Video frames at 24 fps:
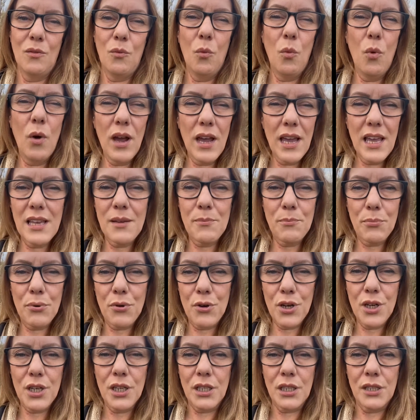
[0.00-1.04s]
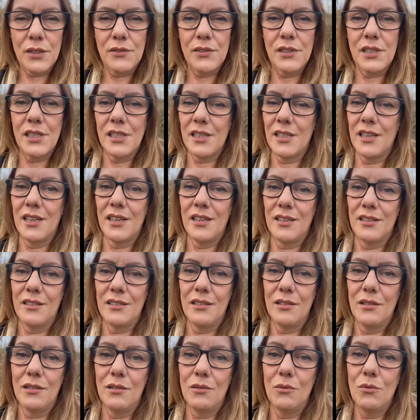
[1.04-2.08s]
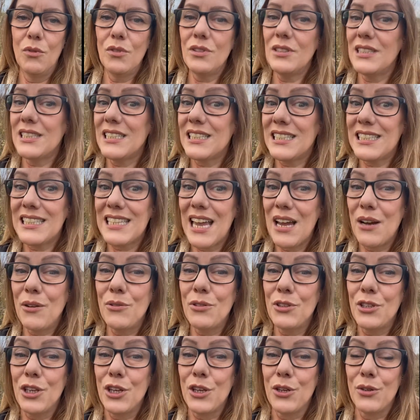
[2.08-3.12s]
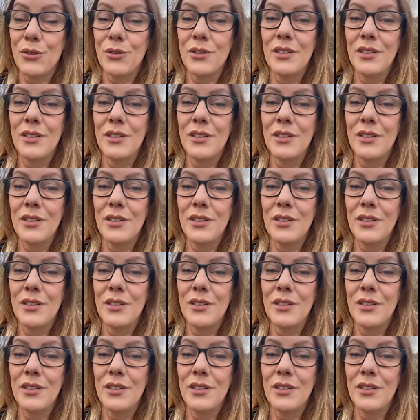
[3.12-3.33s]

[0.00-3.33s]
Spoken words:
what it proved to you, what did it tell you?